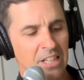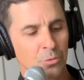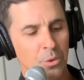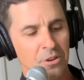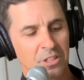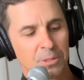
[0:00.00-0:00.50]
As
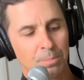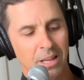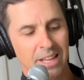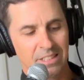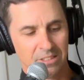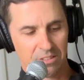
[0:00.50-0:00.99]
Weir
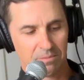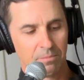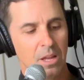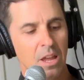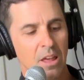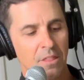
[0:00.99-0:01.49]
explains,
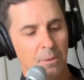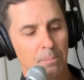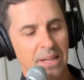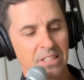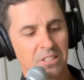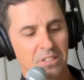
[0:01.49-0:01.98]
the
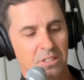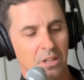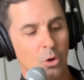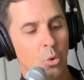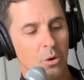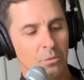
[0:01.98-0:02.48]
basis,
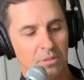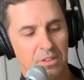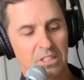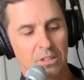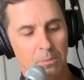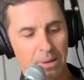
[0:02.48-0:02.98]
quote,
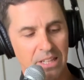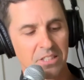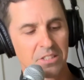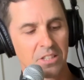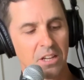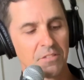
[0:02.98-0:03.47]
the
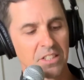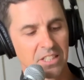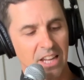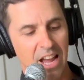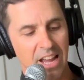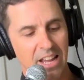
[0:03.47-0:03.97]
basis of this
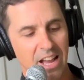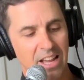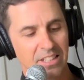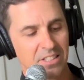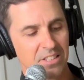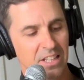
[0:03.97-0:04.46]
guy,
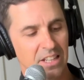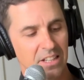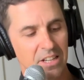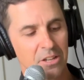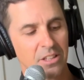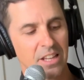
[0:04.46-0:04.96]
I see
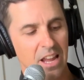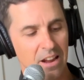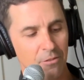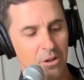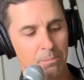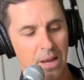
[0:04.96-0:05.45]
at nearly
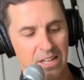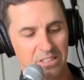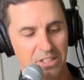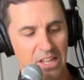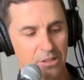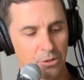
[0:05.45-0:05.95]
every
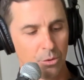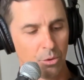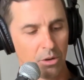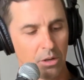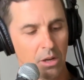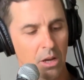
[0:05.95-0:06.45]
backstage
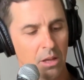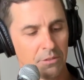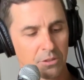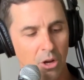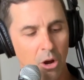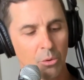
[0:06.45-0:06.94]
door.
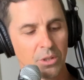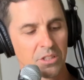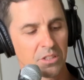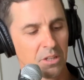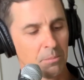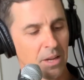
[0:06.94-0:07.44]
There's
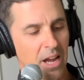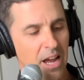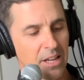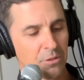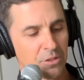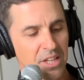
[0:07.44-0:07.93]
always some
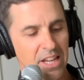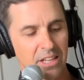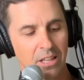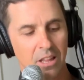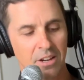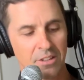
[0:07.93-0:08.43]
guy who's
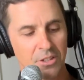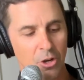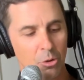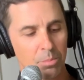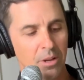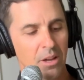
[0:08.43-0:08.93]
taking a lot of
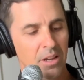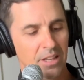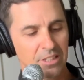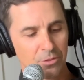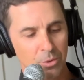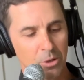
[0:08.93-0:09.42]
dope,
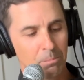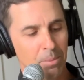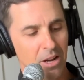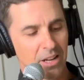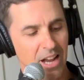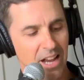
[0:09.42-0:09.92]
and he's real
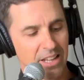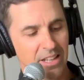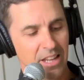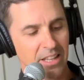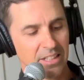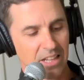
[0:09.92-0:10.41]
bug-eyed,
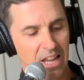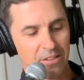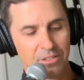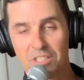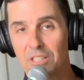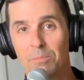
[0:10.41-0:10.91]
and he's
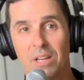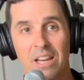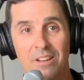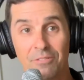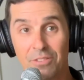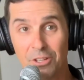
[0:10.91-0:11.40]
having some
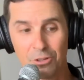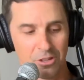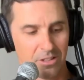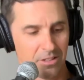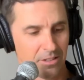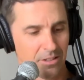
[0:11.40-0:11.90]
kind of
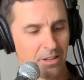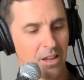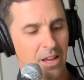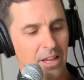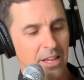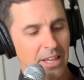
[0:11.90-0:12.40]
vision.
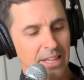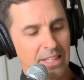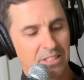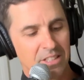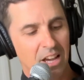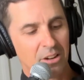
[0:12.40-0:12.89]

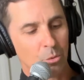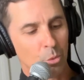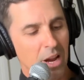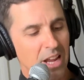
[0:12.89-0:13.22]
He's got to